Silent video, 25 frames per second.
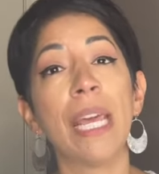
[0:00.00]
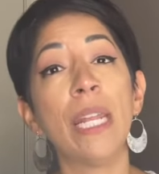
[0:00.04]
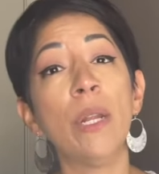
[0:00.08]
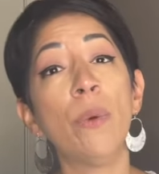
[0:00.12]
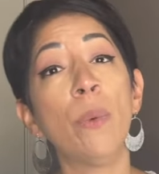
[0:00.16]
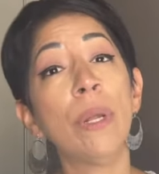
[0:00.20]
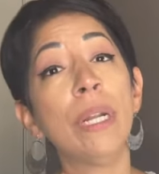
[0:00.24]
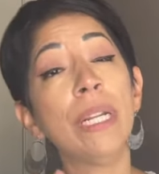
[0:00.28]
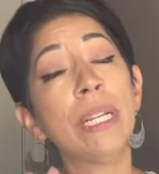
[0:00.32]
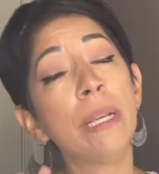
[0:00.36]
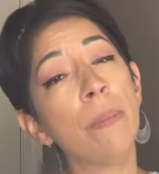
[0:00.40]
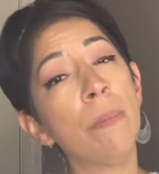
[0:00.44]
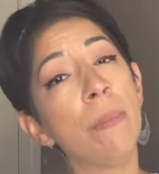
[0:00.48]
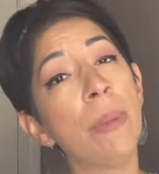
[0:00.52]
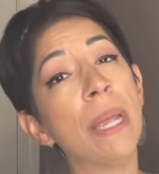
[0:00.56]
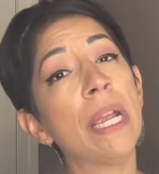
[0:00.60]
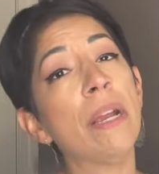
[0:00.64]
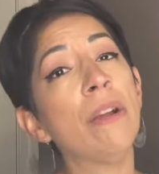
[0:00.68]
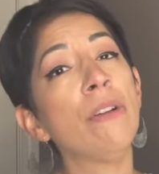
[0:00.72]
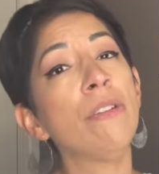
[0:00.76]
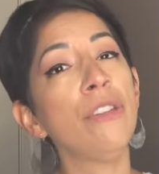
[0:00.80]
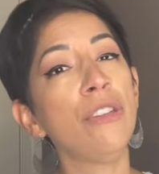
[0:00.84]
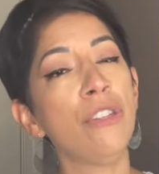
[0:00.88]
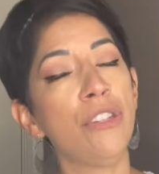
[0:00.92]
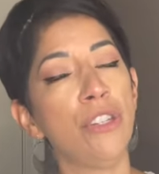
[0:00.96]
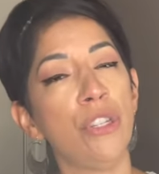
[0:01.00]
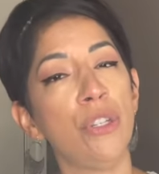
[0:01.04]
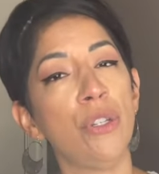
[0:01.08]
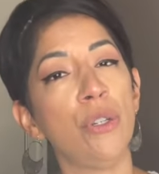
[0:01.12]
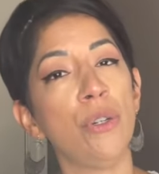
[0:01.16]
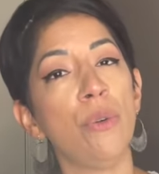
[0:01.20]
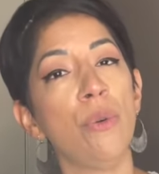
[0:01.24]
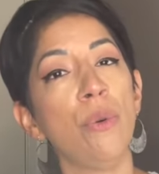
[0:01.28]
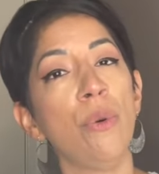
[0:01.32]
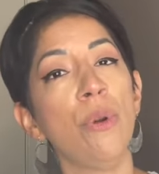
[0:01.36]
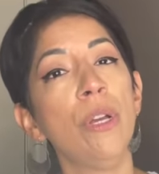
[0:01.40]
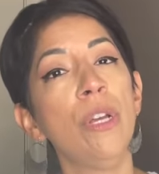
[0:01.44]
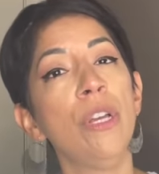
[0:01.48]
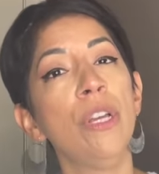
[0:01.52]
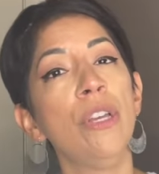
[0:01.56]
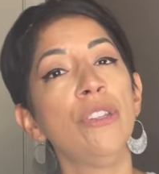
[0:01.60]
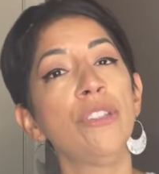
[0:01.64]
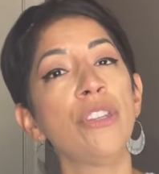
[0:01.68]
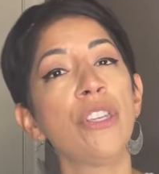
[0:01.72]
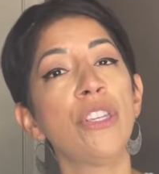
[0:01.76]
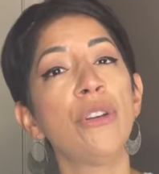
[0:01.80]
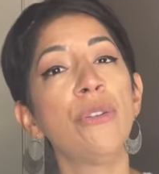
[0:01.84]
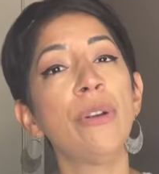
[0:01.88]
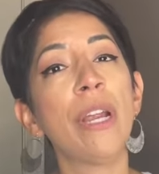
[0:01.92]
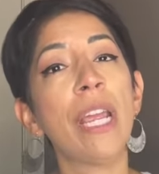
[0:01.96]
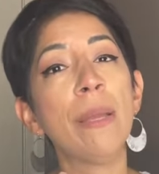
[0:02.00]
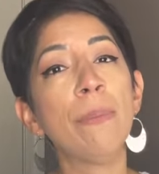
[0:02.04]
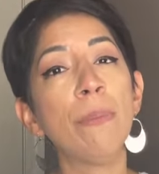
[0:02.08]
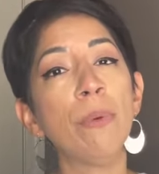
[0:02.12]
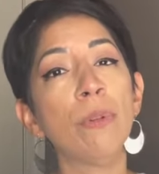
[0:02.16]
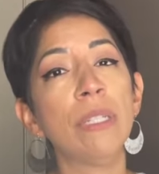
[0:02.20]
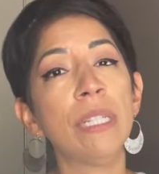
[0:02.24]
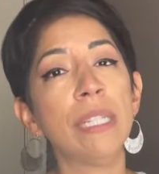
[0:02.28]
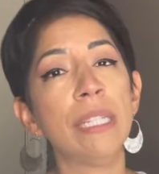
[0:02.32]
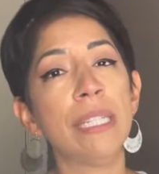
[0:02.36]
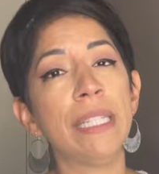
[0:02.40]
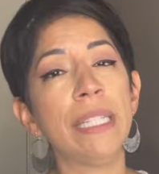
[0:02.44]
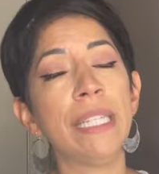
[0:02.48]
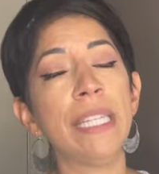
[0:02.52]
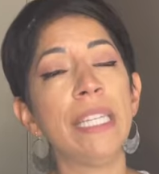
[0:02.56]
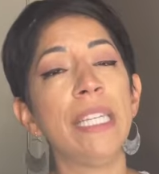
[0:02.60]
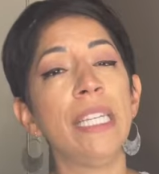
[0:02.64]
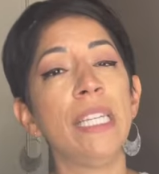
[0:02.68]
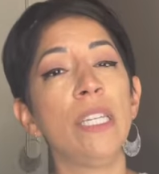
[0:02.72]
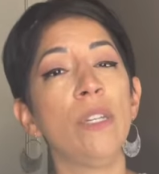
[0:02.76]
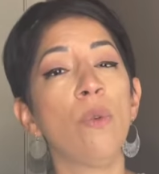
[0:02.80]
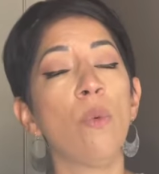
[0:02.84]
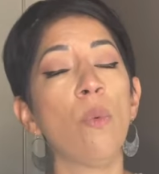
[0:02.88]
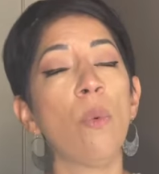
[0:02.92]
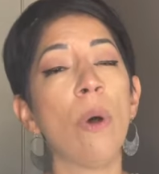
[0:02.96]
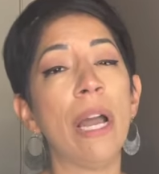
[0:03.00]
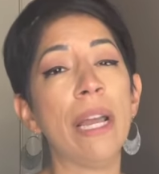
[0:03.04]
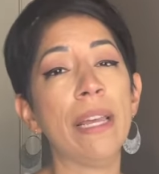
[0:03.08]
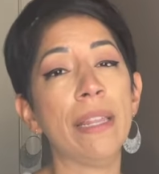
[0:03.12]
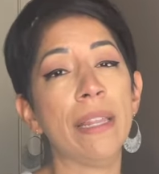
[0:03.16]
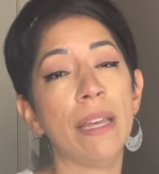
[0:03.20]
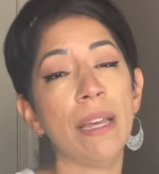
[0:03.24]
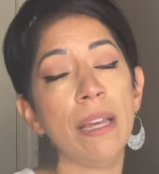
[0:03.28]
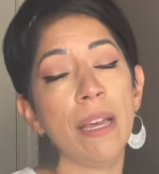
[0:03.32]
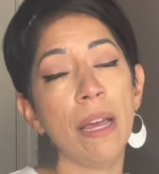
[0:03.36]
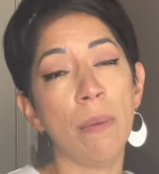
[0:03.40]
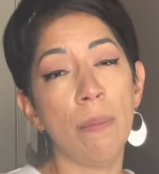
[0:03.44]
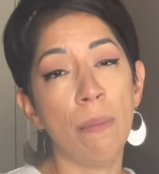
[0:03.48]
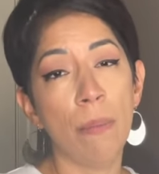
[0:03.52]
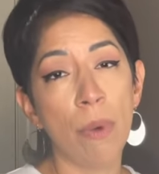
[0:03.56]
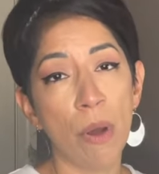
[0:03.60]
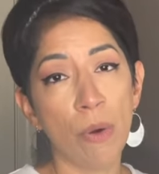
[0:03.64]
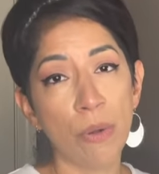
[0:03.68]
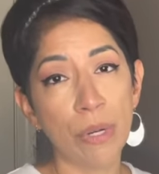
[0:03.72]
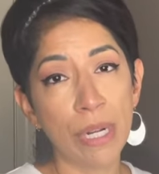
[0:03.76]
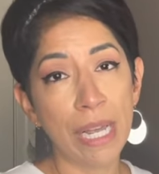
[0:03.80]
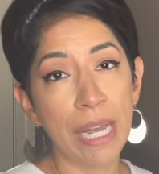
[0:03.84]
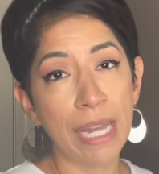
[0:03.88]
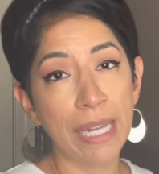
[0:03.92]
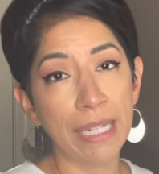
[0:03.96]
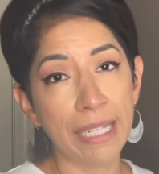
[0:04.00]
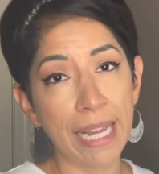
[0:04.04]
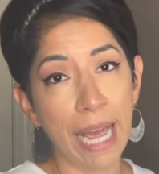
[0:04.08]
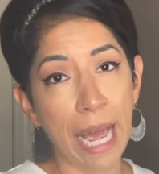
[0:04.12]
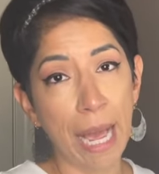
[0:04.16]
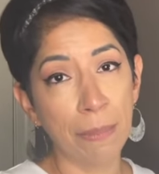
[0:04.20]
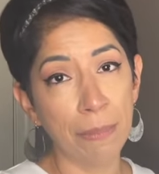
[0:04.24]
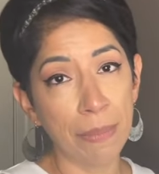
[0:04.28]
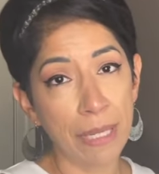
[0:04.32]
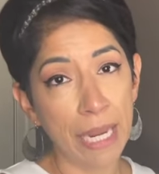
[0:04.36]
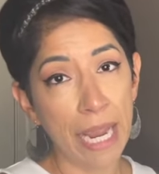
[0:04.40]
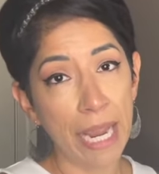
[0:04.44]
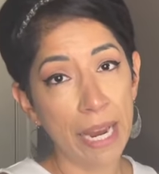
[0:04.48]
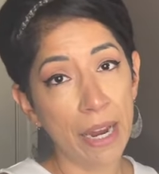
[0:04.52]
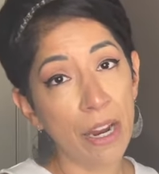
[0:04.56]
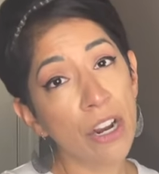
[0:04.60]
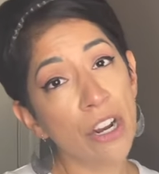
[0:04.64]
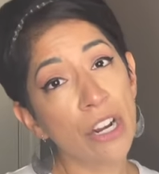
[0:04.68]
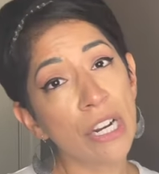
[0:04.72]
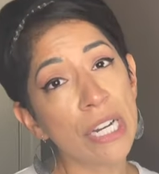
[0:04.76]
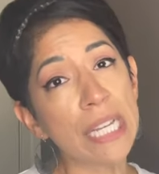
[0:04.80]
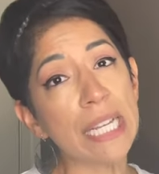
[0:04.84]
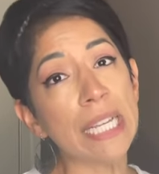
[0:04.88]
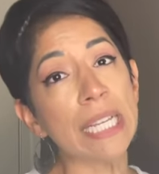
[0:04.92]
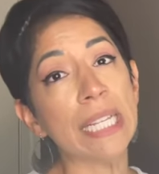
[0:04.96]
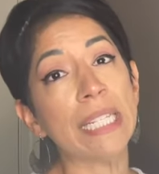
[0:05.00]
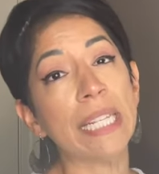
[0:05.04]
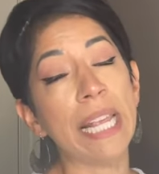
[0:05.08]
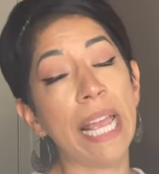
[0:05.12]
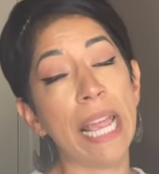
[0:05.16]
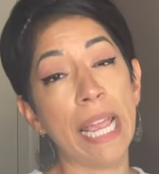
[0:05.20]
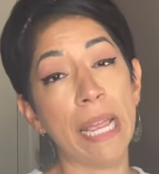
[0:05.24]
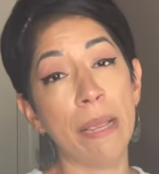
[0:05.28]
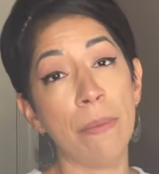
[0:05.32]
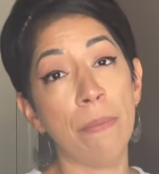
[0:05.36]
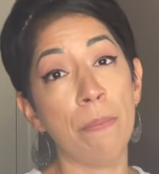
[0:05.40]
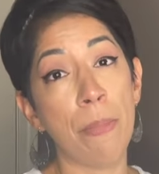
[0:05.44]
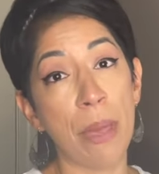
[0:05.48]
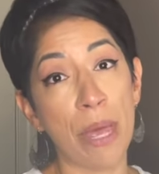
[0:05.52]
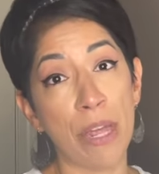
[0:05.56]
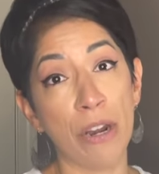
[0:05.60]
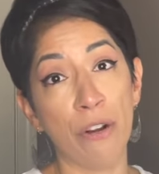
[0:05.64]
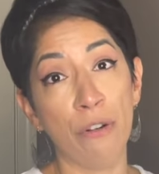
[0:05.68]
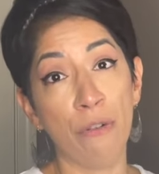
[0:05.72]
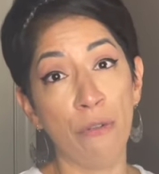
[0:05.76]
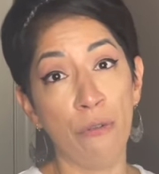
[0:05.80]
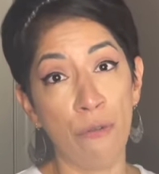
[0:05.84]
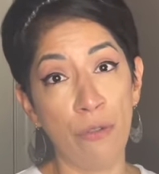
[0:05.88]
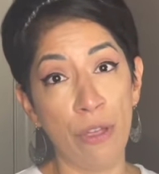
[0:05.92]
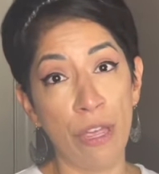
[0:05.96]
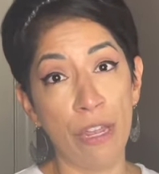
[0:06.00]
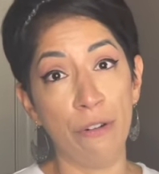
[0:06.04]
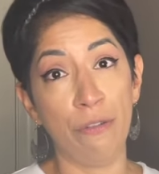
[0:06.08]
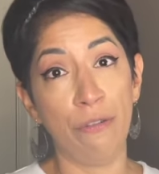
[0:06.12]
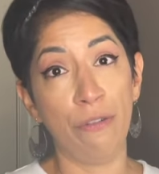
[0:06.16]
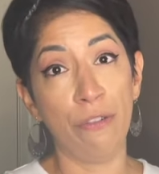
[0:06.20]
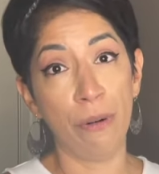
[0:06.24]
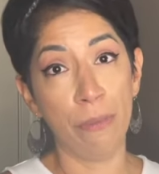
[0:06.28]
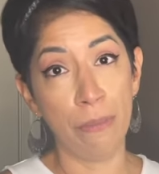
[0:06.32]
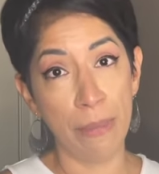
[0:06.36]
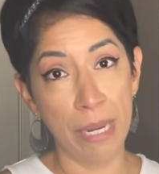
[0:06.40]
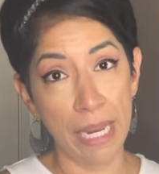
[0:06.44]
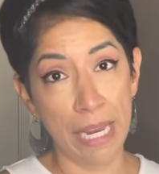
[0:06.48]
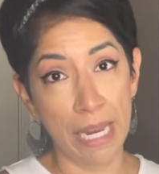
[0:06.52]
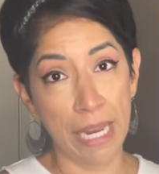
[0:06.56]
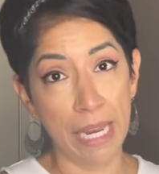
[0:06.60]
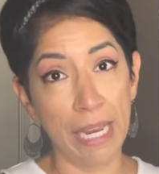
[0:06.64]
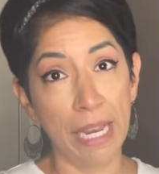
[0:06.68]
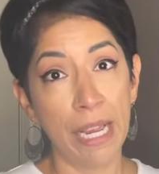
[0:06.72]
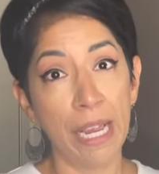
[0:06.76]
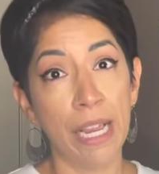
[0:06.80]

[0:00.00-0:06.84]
And I wanna compare the two so you're able to see why the Amoena Adapt Air is a better fit for me.